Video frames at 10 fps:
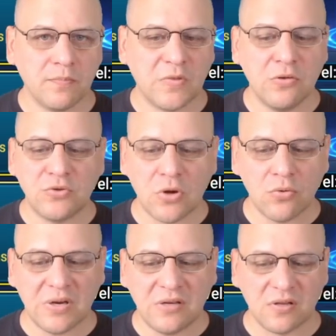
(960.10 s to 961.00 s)
You
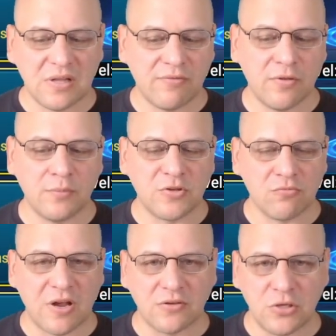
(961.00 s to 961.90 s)
don't need to level them to
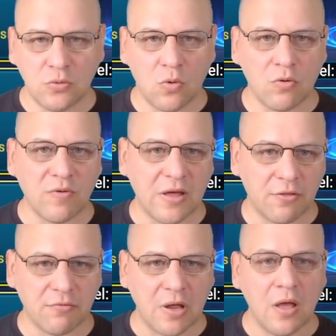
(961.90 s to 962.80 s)
rank 2 or rank
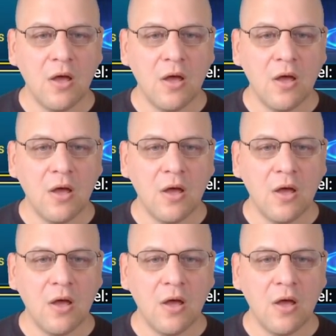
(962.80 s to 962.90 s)
3.